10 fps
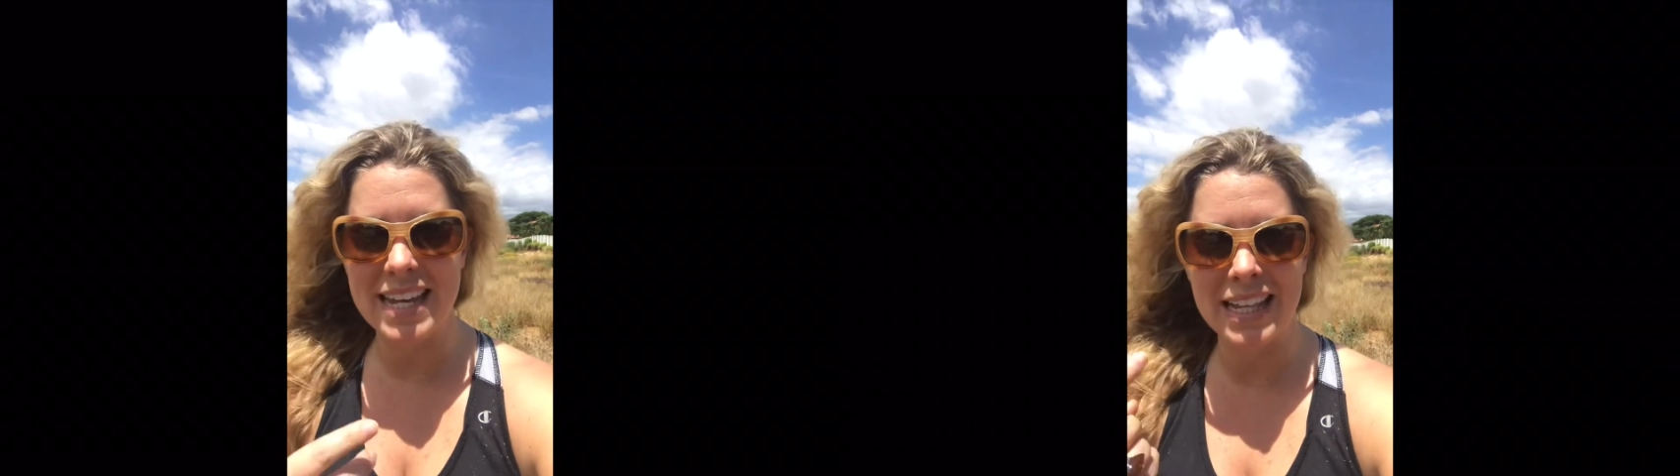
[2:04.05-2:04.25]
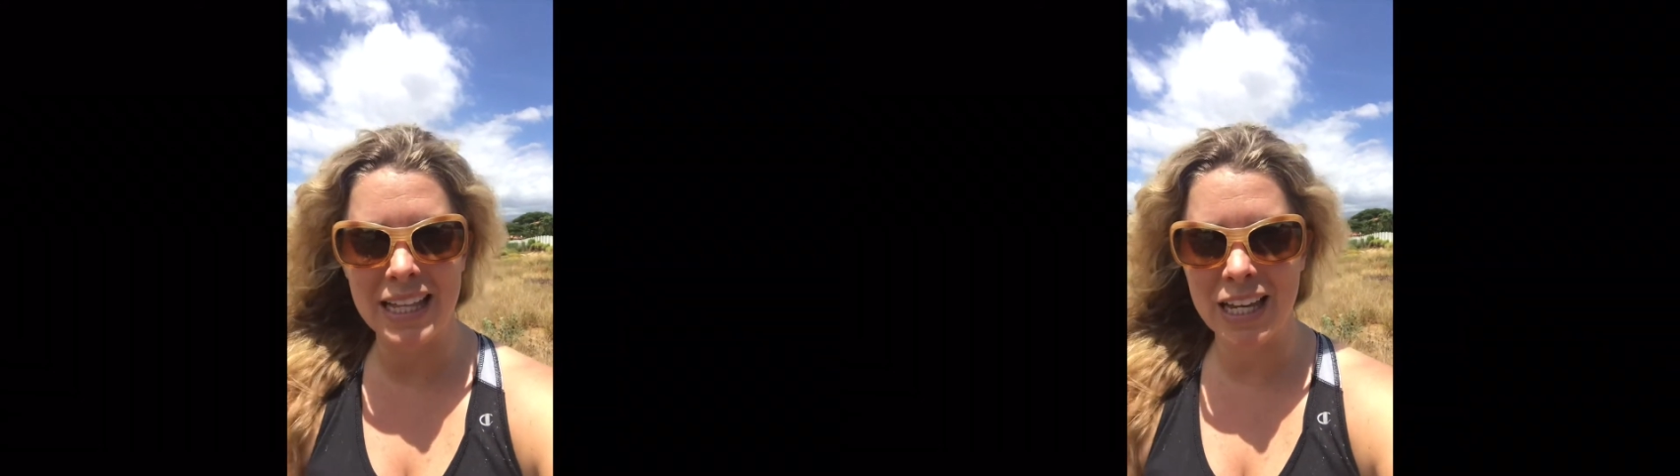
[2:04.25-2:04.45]

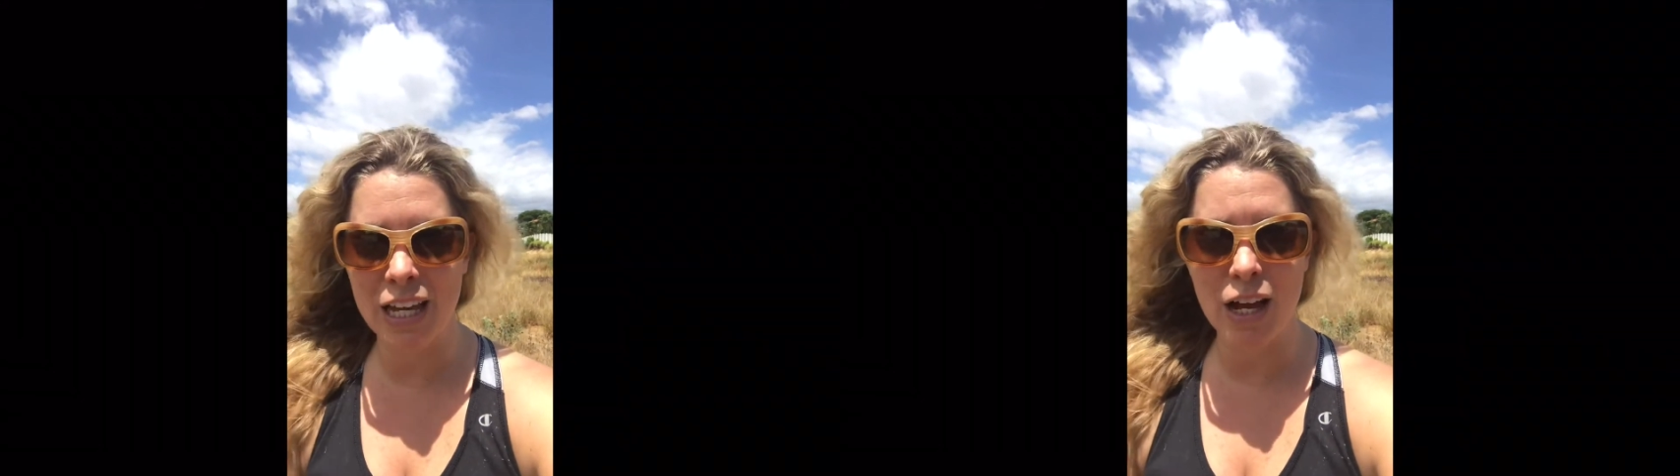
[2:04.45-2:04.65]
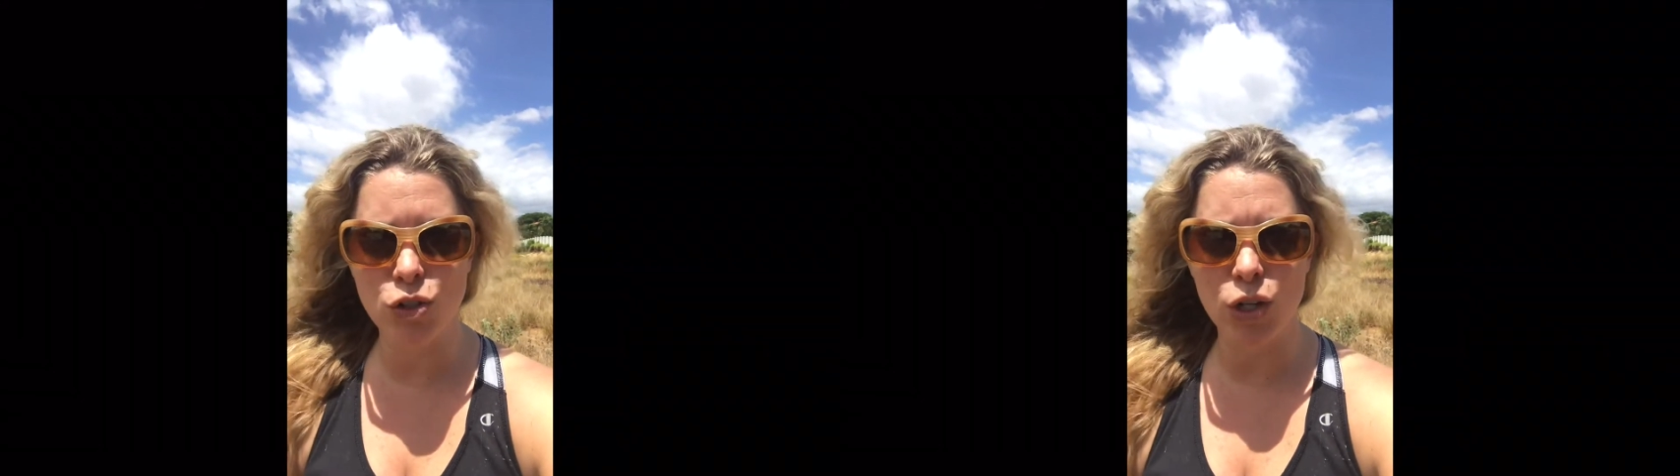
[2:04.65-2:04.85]

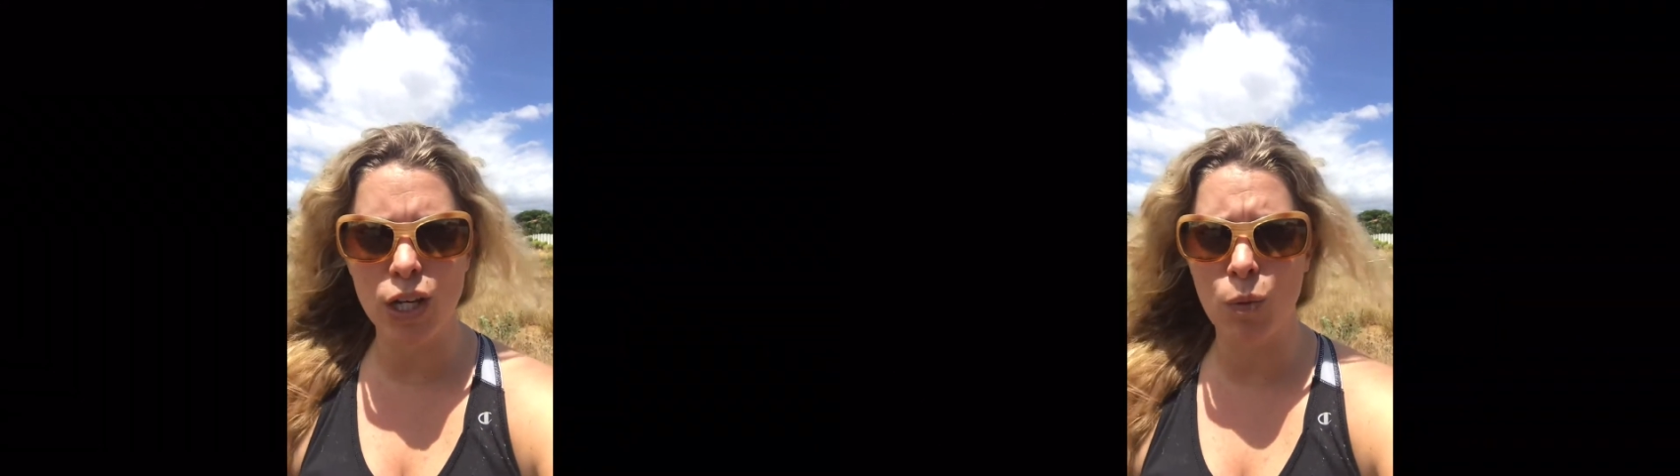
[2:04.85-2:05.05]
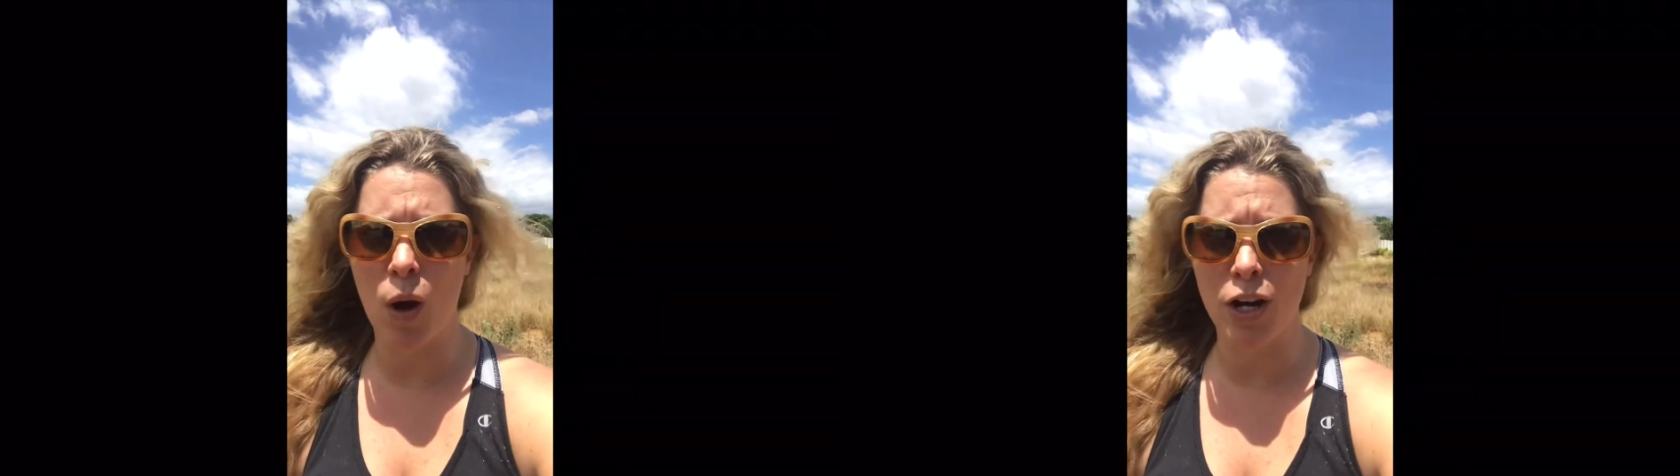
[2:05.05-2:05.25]
daily
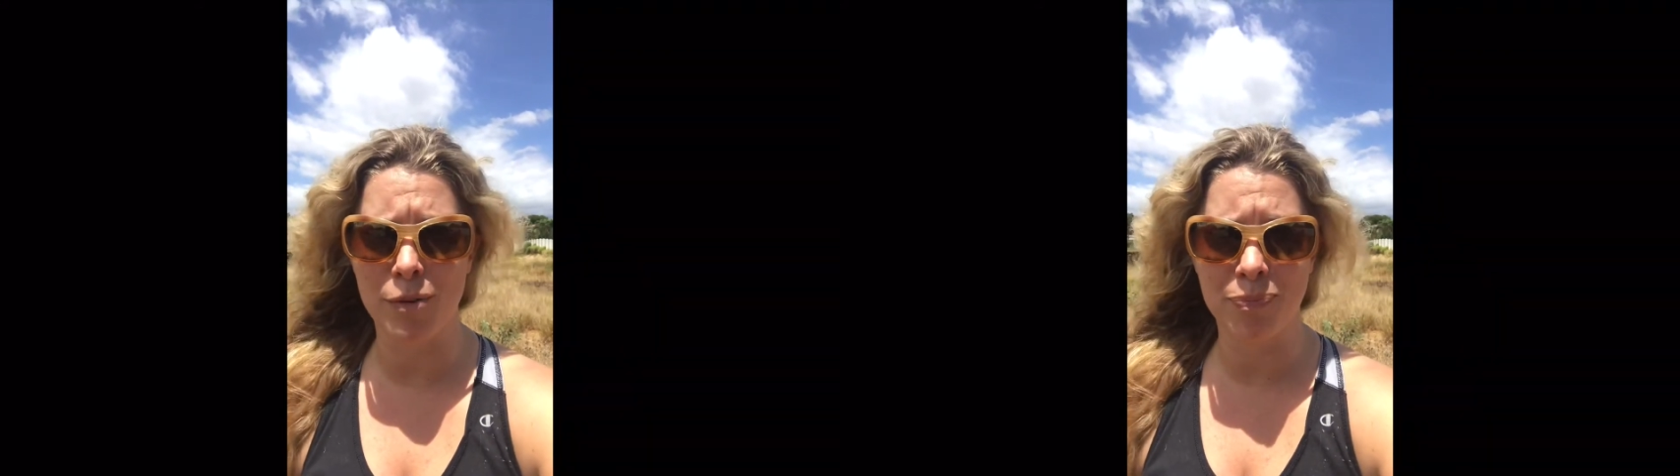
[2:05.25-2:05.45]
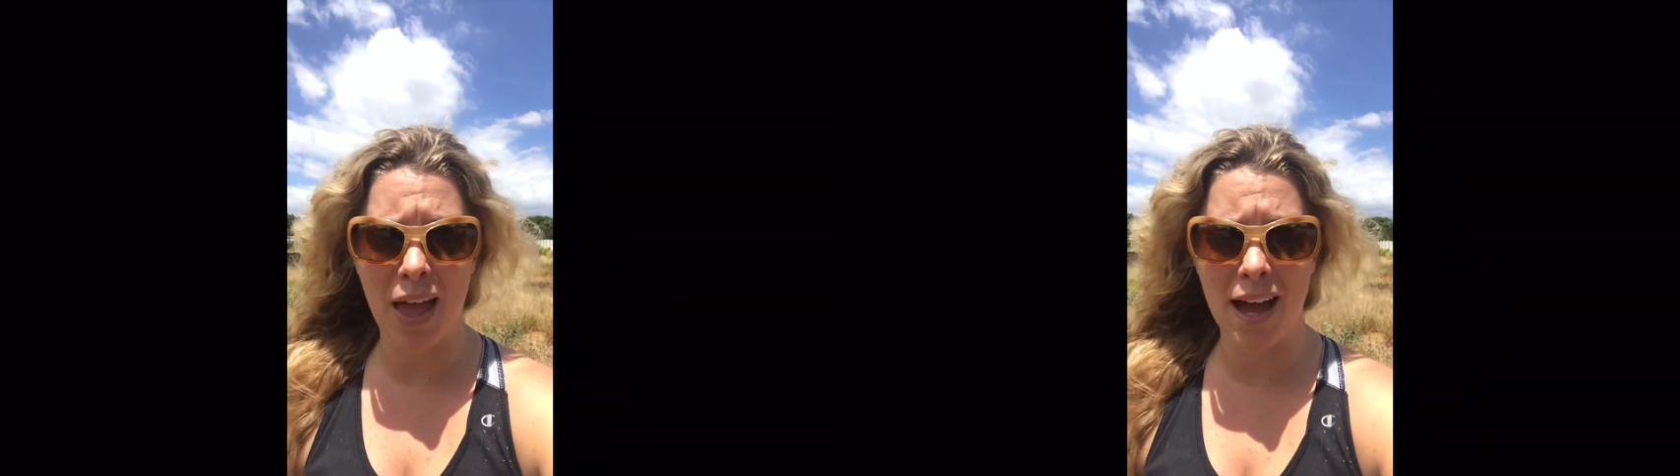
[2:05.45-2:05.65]
drinking water